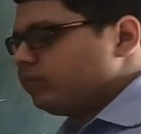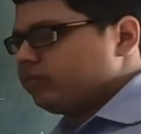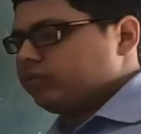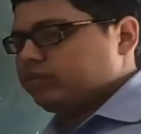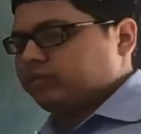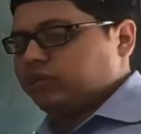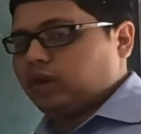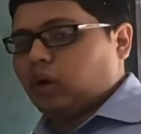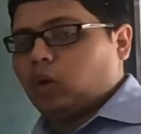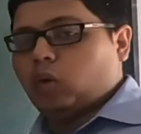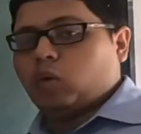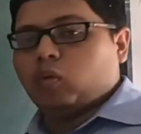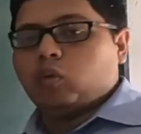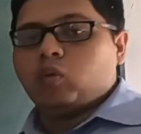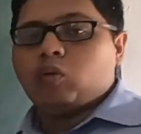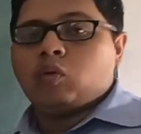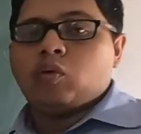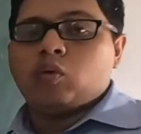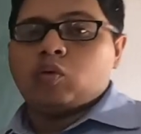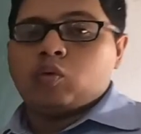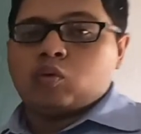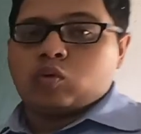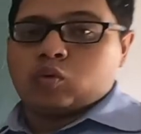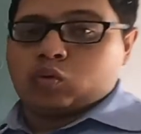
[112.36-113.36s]
Now,
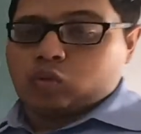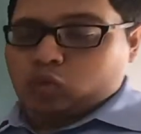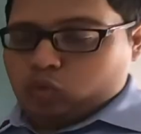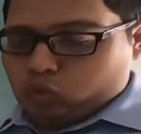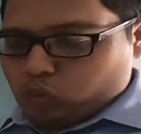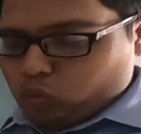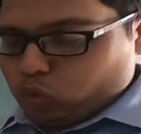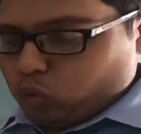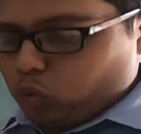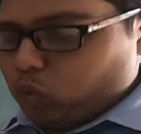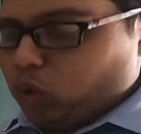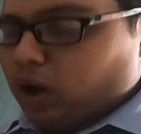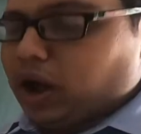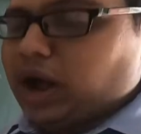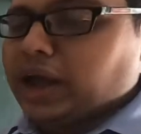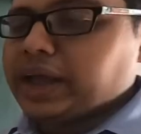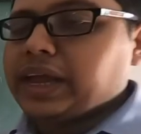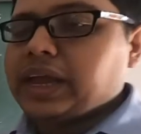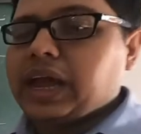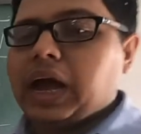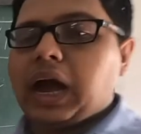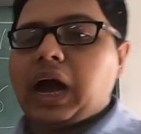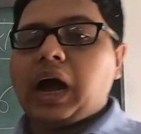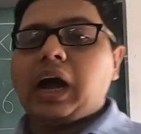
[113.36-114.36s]

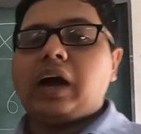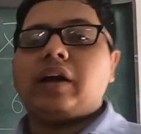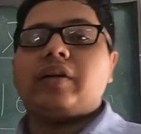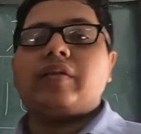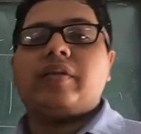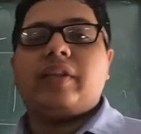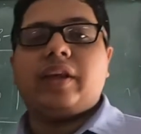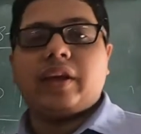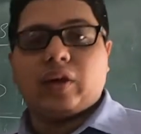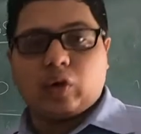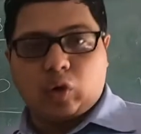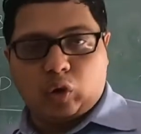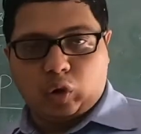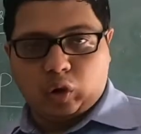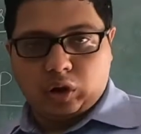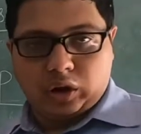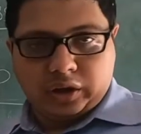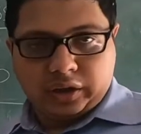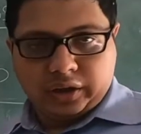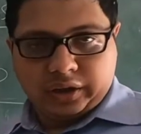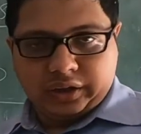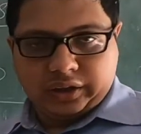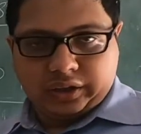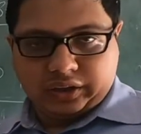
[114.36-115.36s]
why are they
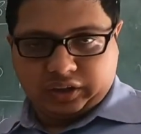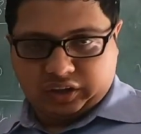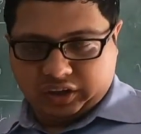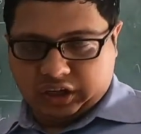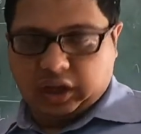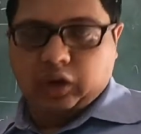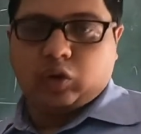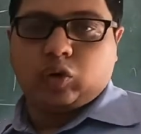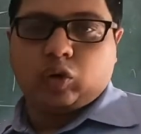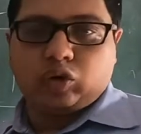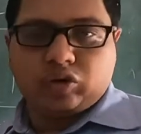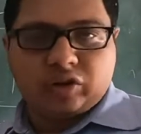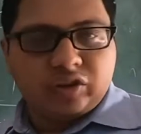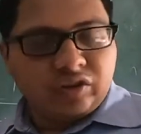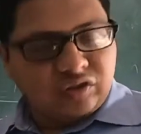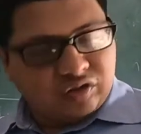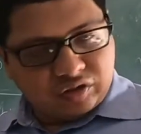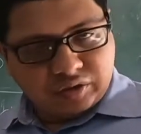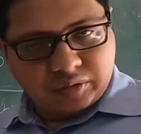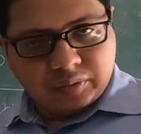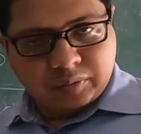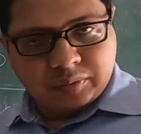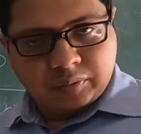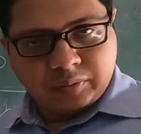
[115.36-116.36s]
called
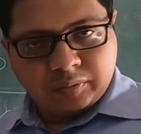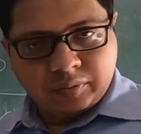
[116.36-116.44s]
chalcogens?